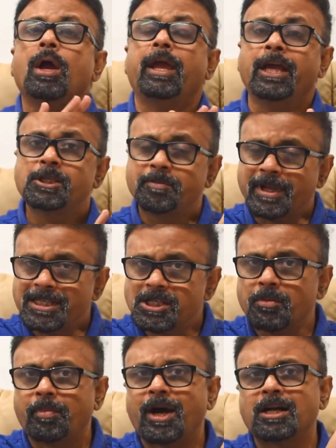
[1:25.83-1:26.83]

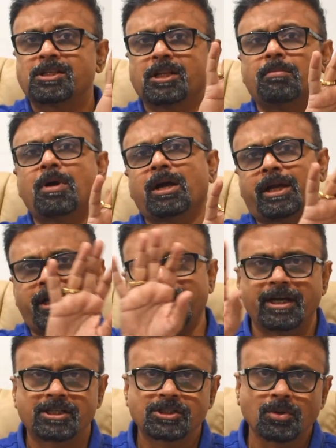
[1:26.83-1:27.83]
expensive parts of the market
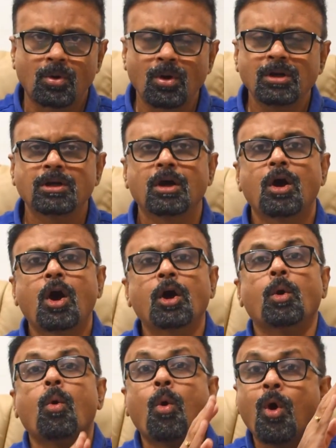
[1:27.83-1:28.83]
get sold,
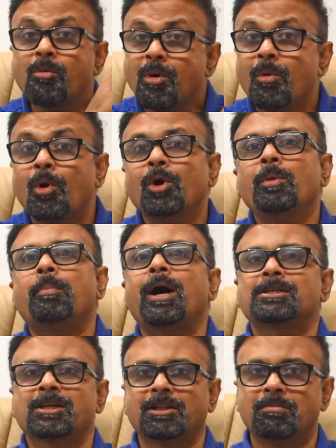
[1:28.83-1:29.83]
or overowned
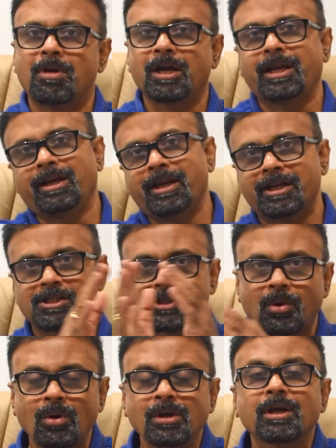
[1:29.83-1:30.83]
parts of the market get
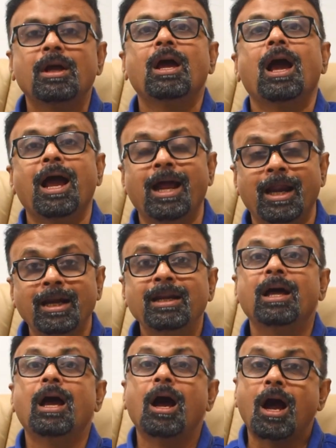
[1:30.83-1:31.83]
sold,
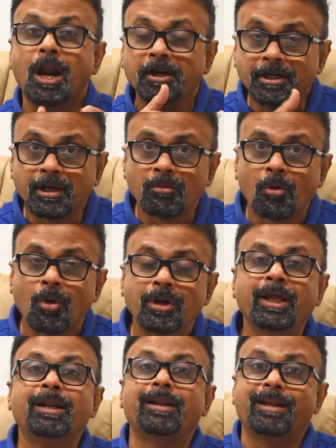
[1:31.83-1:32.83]
and
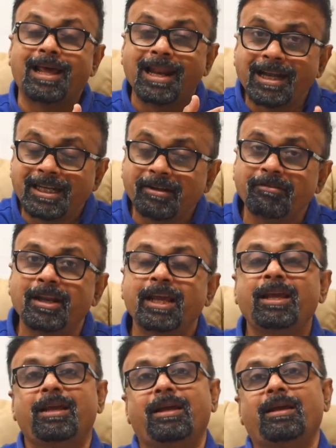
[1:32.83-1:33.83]
underowned and
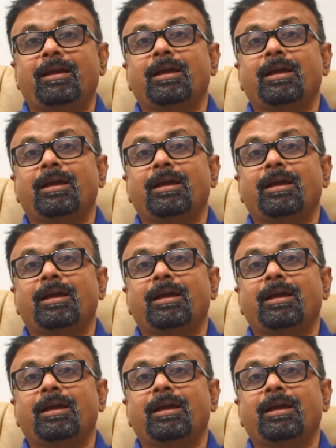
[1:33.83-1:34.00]
relatively